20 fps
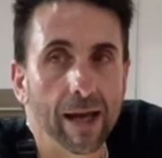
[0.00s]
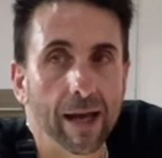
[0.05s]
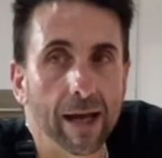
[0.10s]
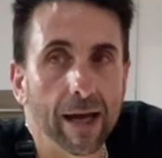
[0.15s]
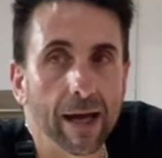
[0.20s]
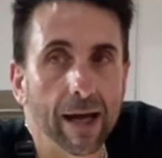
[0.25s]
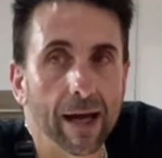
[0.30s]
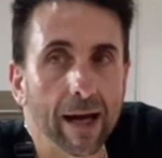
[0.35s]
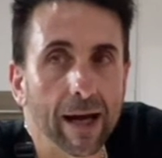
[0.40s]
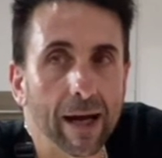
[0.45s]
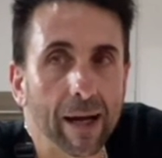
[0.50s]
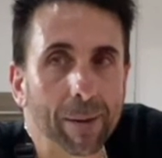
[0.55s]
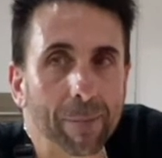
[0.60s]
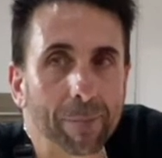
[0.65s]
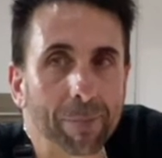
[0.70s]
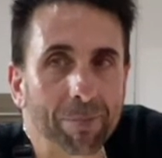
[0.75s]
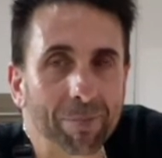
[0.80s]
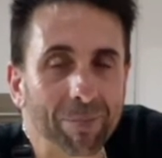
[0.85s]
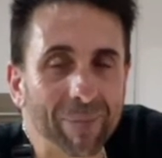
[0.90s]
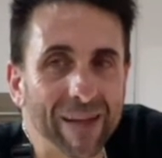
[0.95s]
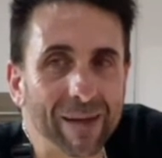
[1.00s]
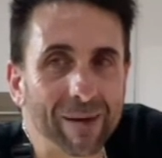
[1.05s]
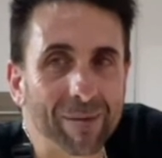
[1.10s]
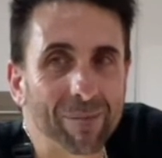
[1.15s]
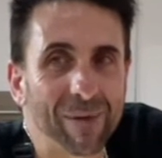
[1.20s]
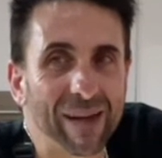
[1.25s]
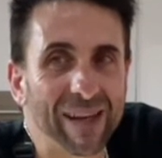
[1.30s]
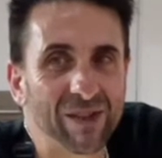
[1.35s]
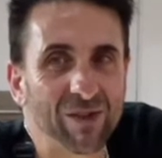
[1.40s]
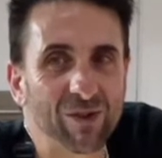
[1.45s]

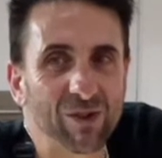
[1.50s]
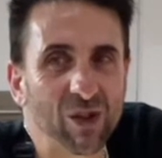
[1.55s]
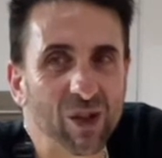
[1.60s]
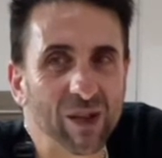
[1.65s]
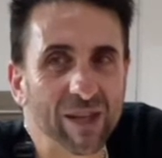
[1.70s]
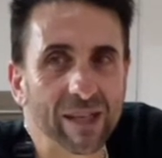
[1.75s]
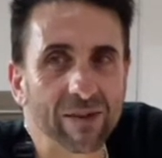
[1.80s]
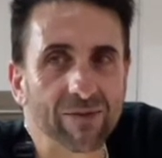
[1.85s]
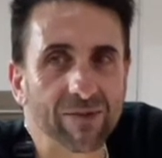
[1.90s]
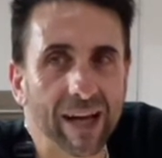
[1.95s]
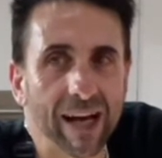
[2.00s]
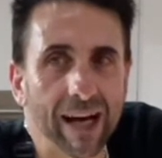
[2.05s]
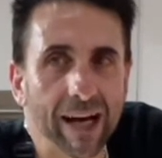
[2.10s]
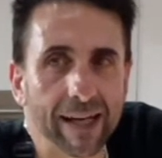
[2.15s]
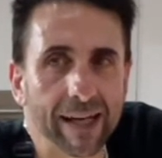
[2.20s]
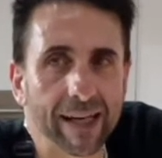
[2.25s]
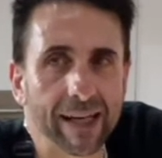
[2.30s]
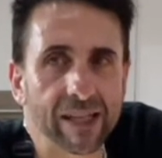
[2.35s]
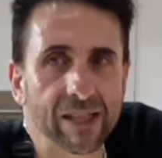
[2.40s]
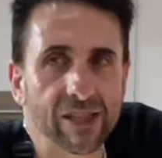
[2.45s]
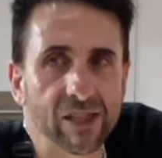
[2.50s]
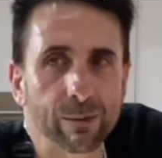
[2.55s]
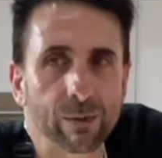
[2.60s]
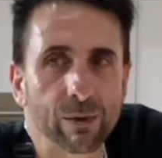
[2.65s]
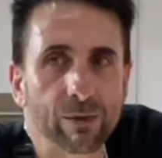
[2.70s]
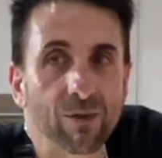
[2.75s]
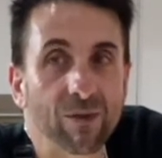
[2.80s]
it's an alternative to honey, suitable for